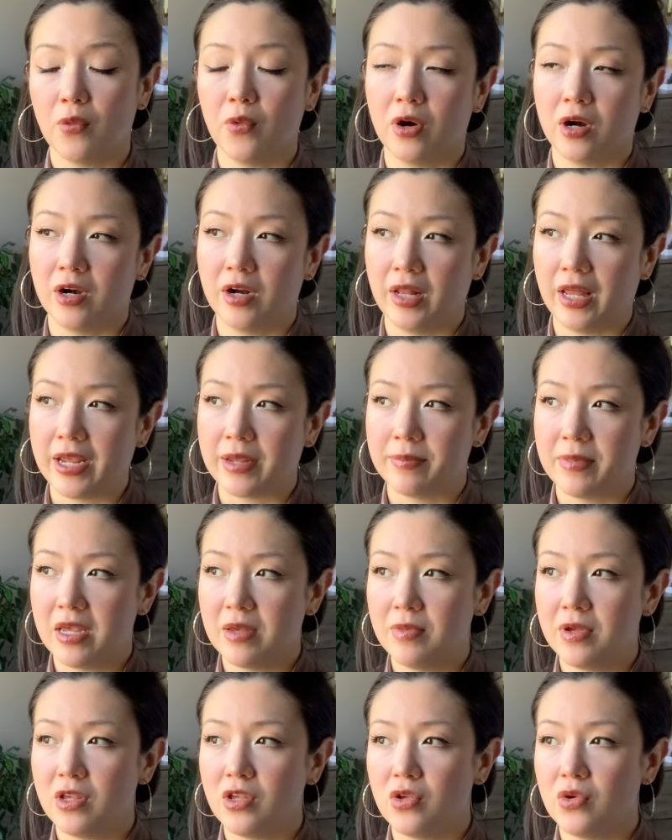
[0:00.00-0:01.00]
where like
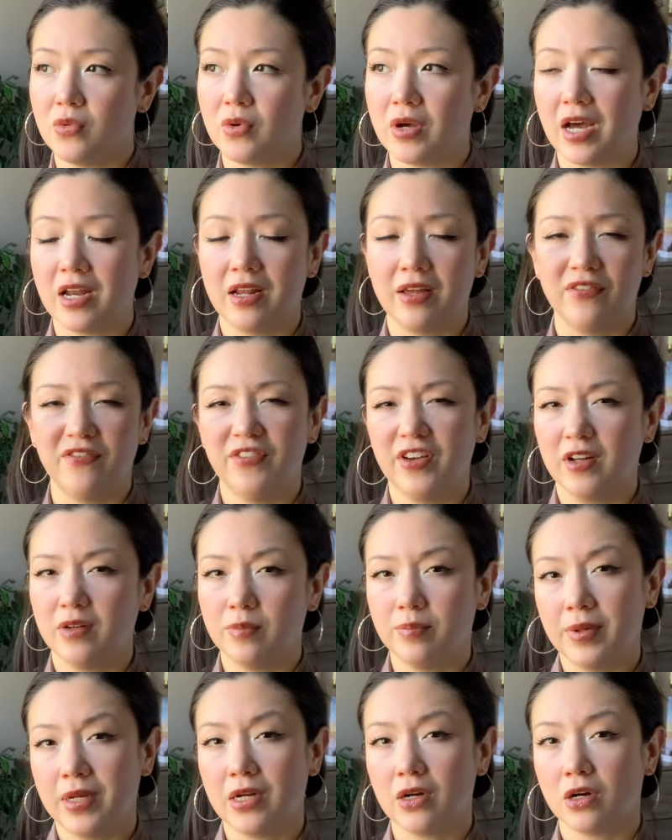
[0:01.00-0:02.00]
maybe you kind of felt
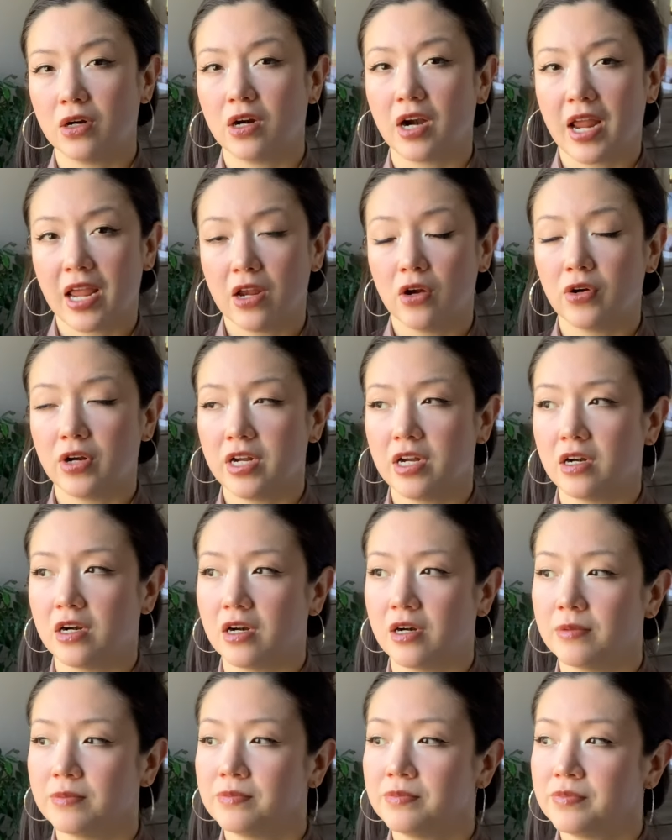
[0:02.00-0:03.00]
bitter or angry
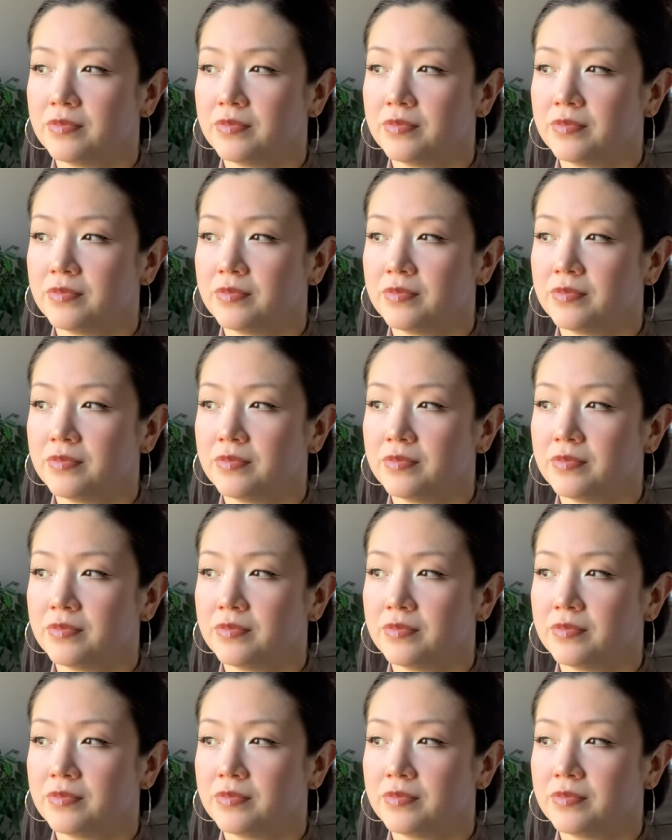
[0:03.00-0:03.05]
or